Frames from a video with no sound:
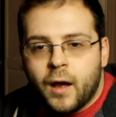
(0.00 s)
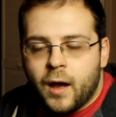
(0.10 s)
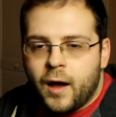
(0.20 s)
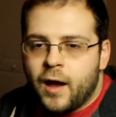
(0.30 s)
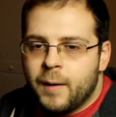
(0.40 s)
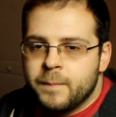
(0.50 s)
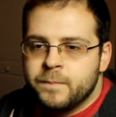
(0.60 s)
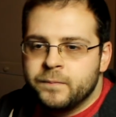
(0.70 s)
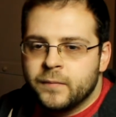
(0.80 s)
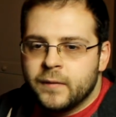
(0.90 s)
Um,
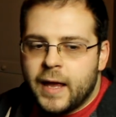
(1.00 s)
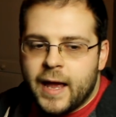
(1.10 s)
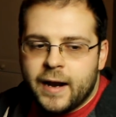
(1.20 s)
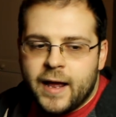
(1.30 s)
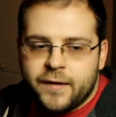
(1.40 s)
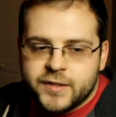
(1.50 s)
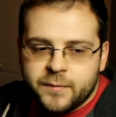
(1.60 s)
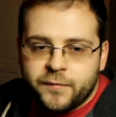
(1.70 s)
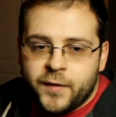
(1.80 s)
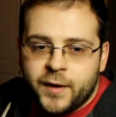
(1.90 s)
and I have
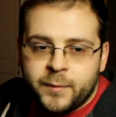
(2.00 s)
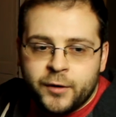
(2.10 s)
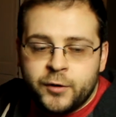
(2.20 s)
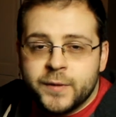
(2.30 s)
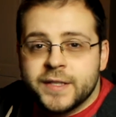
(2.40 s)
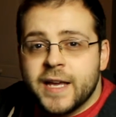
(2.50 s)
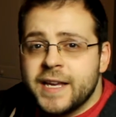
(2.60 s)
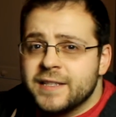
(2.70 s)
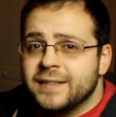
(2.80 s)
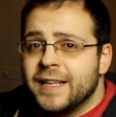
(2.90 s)
some fun that I'm going to do with this
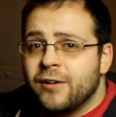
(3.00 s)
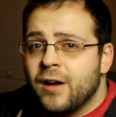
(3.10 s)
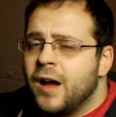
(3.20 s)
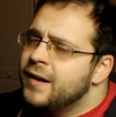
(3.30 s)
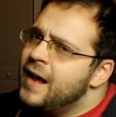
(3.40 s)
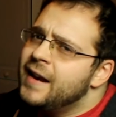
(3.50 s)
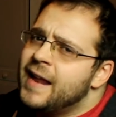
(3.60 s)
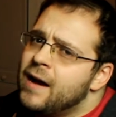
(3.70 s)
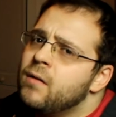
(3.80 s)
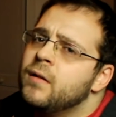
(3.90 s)
case later on. Not
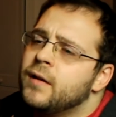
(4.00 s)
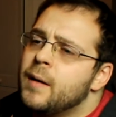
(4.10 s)
now.